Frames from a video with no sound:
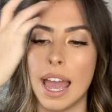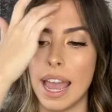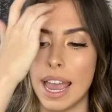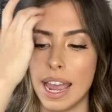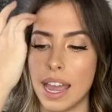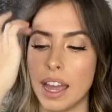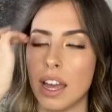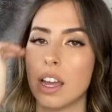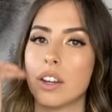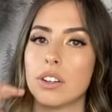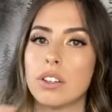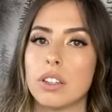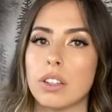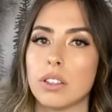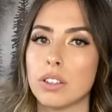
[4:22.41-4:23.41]

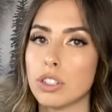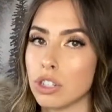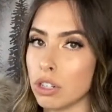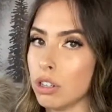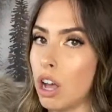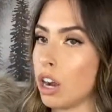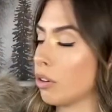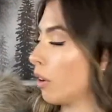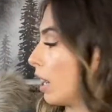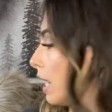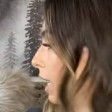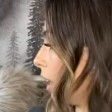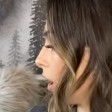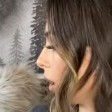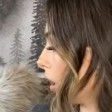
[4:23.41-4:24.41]
And Sherlock right
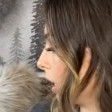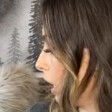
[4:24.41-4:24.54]
here,